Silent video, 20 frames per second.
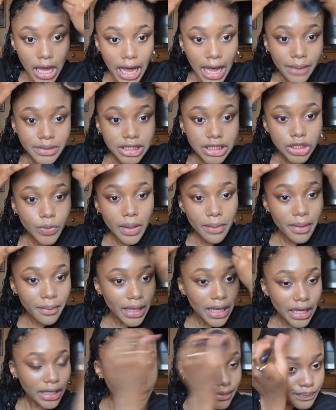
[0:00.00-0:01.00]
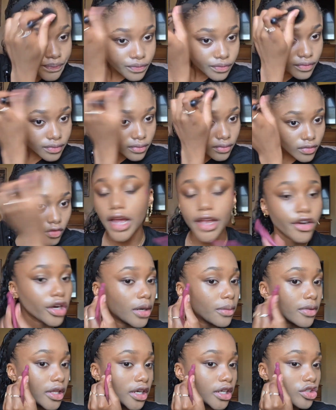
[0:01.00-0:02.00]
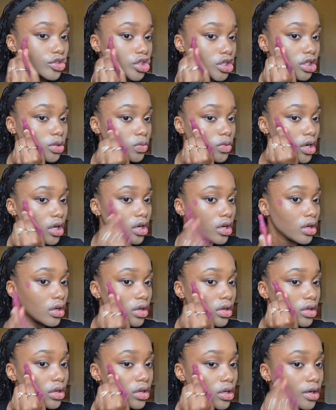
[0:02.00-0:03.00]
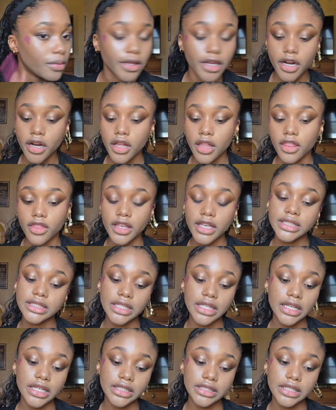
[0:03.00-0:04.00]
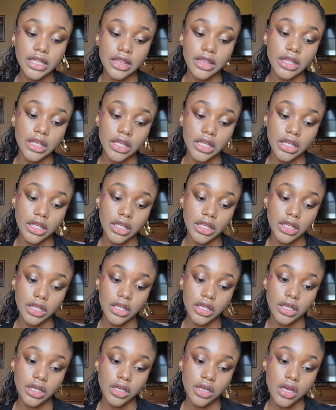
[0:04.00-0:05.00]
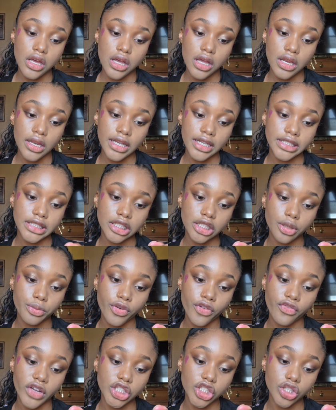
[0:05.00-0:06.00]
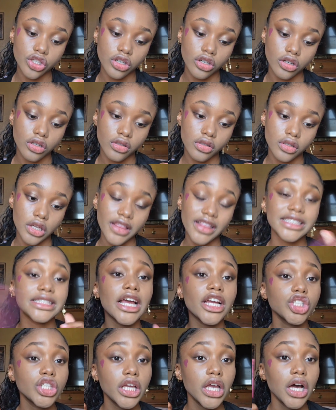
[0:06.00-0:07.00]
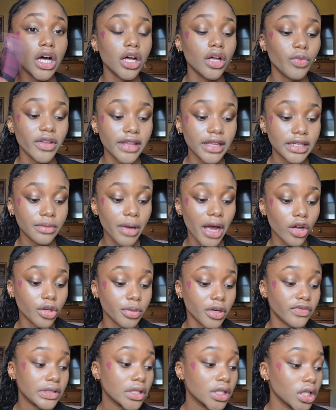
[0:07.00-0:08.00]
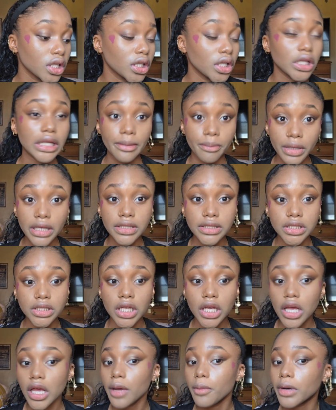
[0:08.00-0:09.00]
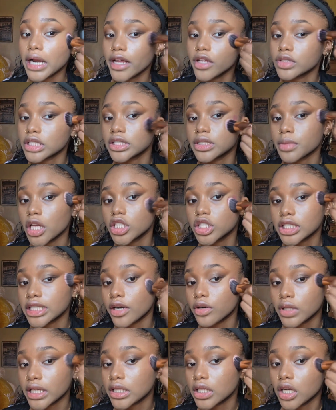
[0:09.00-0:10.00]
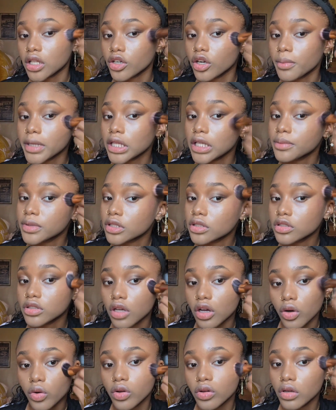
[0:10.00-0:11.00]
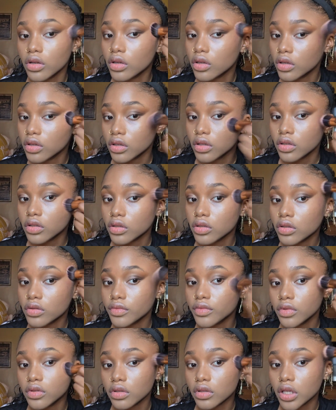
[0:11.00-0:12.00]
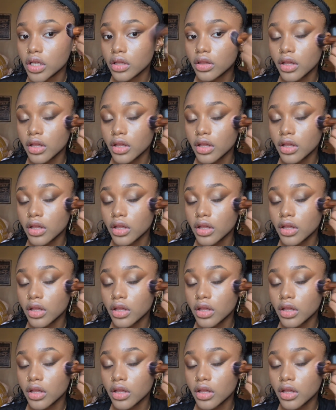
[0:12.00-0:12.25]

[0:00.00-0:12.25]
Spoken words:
I'm still doing my makeup higher up than I usually would up there. This is the NYX Professional. This is actually when they did Powder Puff Lippies, but I use it as a blush because I don't like the color on my lips. So like